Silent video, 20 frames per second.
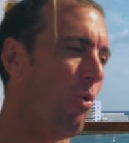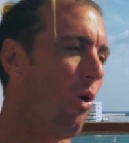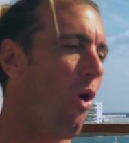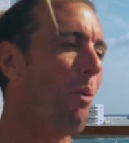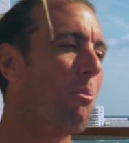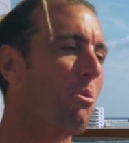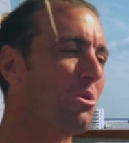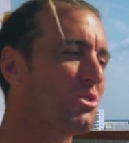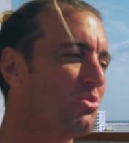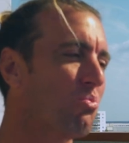
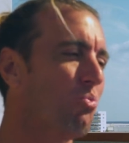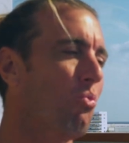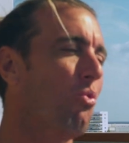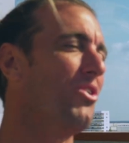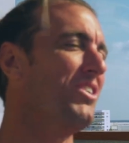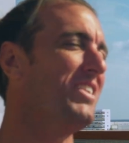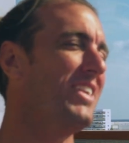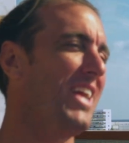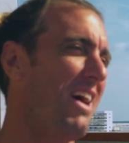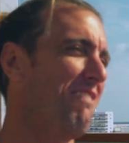almost
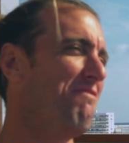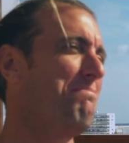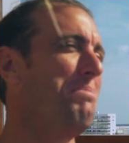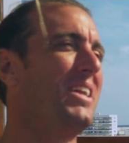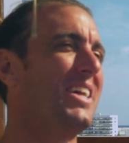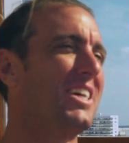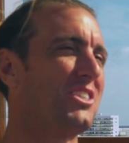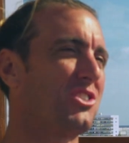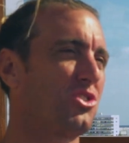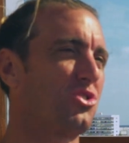wouldn't have
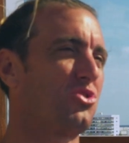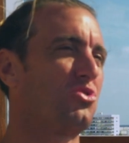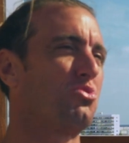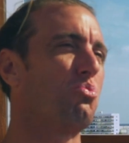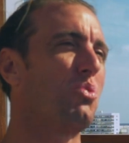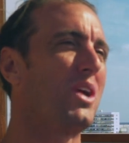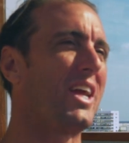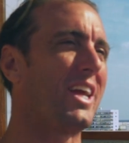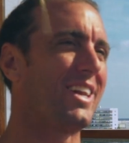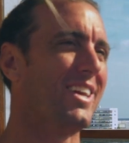been as
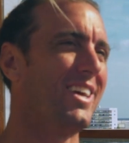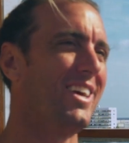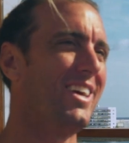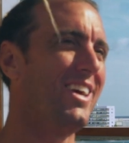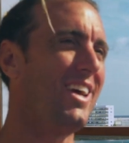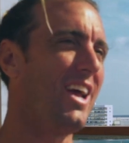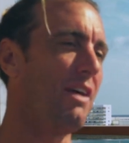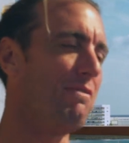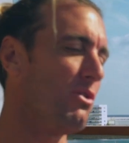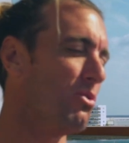sweet
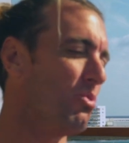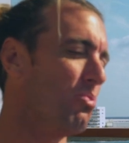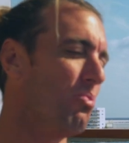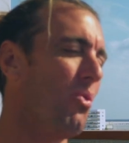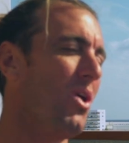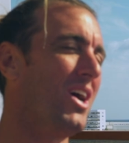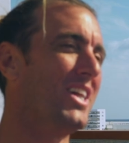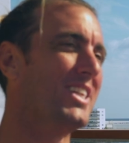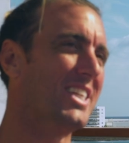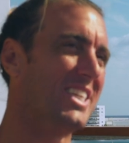if you had
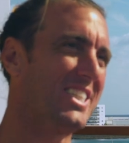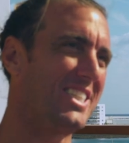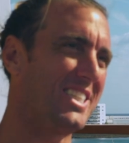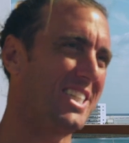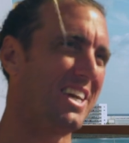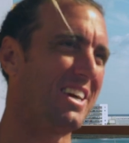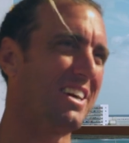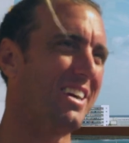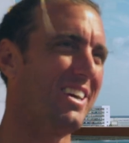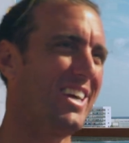won this
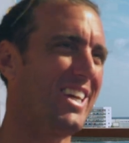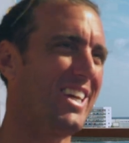year.